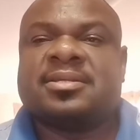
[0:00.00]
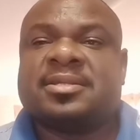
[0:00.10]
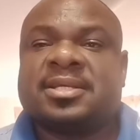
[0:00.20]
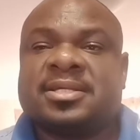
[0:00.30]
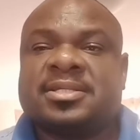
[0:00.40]

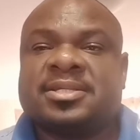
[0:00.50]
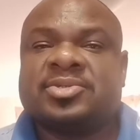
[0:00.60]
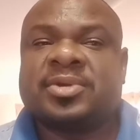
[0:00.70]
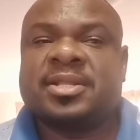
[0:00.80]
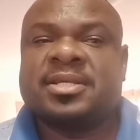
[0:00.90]

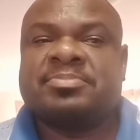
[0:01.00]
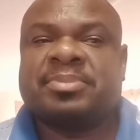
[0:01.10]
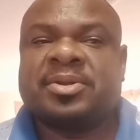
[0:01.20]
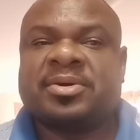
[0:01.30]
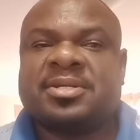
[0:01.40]
during this
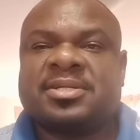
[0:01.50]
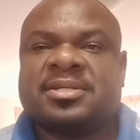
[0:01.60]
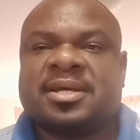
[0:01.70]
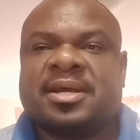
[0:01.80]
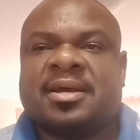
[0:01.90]
period,
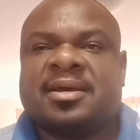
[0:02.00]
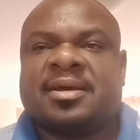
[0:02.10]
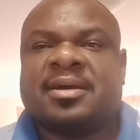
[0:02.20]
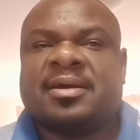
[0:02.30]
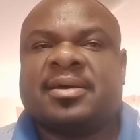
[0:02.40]

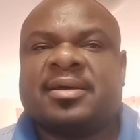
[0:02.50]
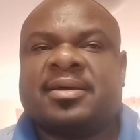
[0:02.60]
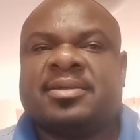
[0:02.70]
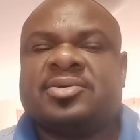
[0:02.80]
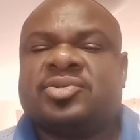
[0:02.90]

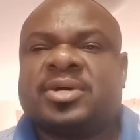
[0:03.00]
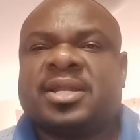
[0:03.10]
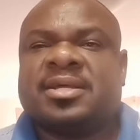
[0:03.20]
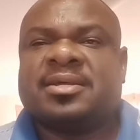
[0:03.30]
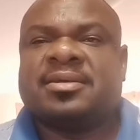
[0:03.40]

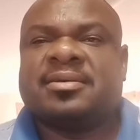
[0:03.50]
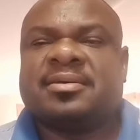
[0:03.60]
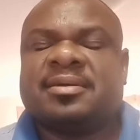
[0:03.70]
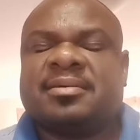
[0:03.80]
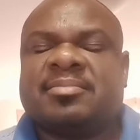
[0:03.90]
usually
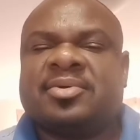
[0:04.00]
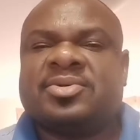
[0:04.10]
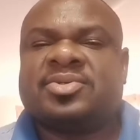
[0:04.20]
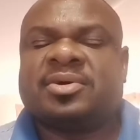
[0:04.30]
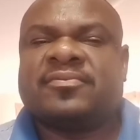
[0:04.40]

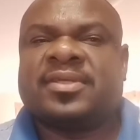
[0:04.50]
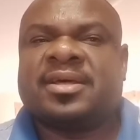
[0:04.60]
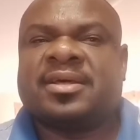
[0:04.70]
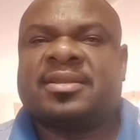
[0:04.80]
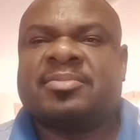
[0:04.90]

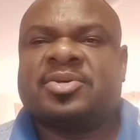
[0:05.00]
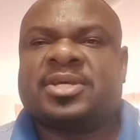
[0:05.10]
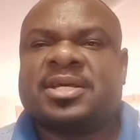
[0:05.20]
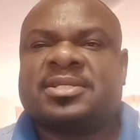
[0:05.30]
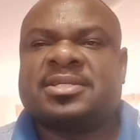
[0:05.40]
in most
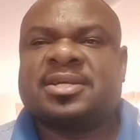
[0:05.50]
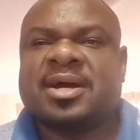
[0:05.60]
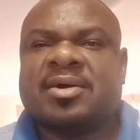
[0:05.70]
cases,